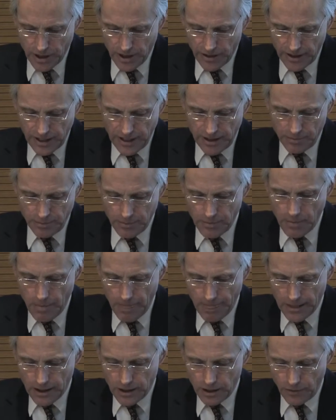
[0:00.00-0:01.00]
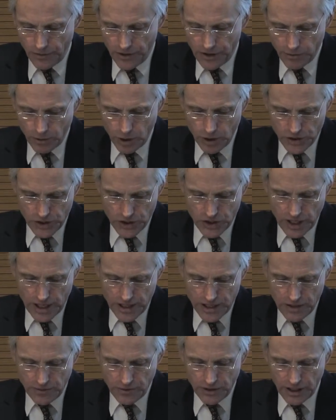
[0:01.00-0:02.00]
Programme of the Royal
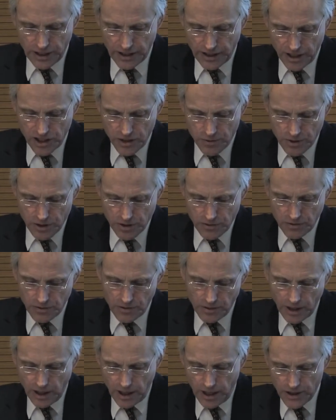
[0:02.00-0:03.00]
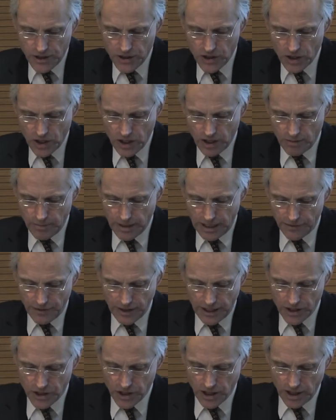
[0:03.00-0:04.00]
Society for the Encouragement of Arts,
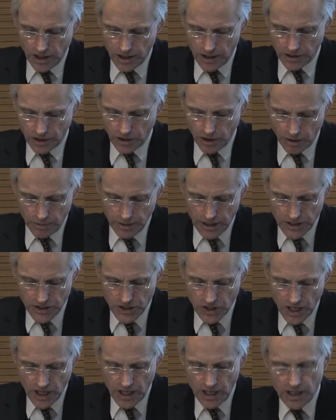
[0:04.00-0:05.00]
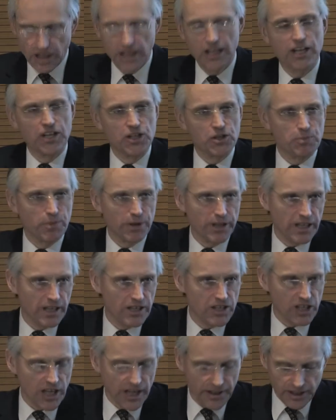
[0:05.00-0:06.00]
Manufacture and Commerce is
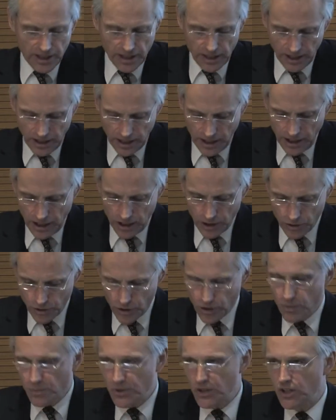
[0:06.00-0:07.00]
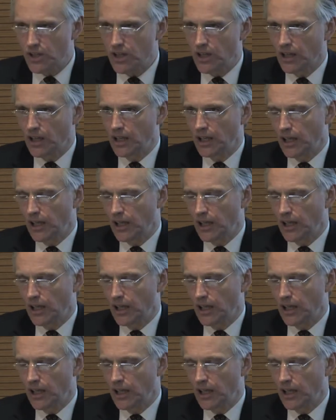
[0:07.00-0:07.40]
bringing together groups